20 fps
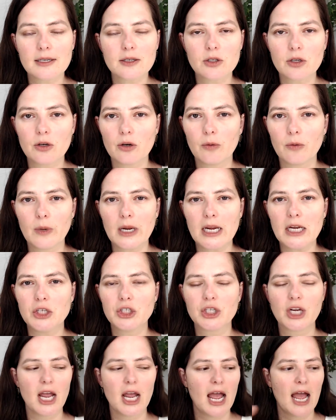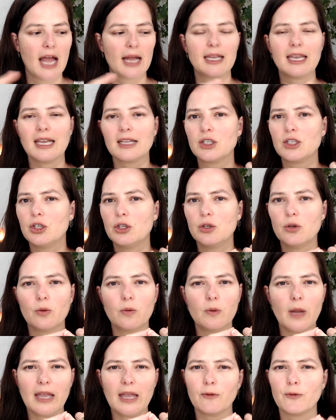your reach, gets
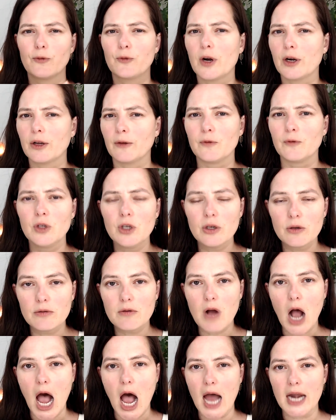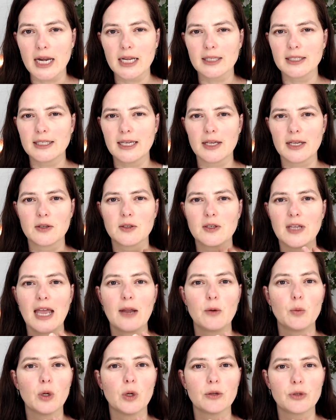you in front of new audiences,
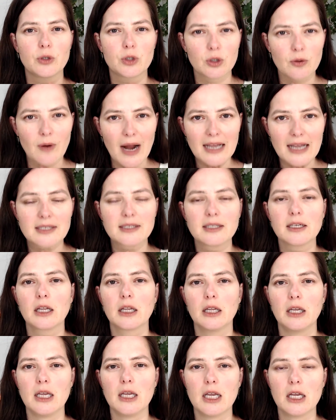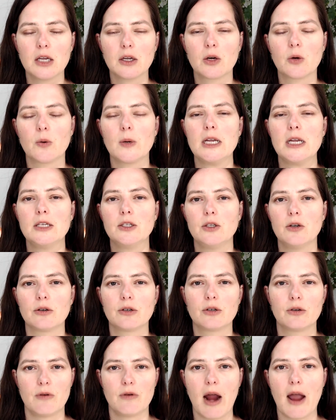and will drastically increase your
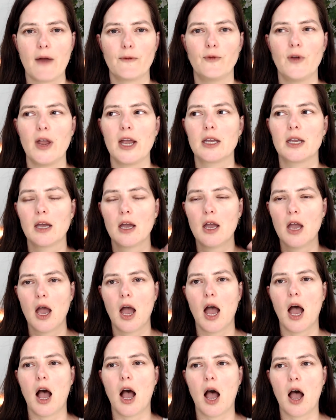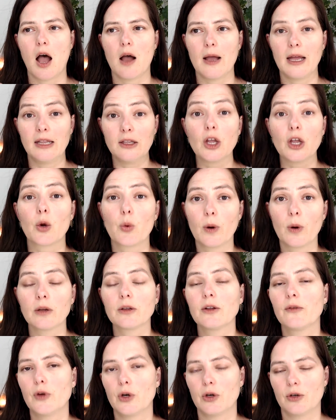traffic and the growth
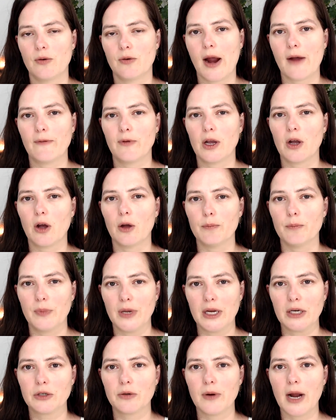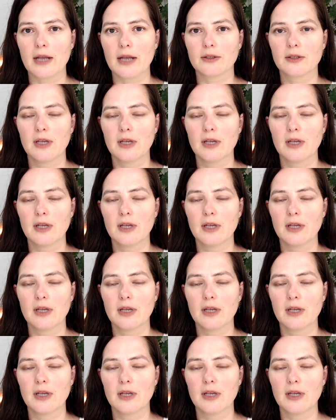of your traffic on Pinterest.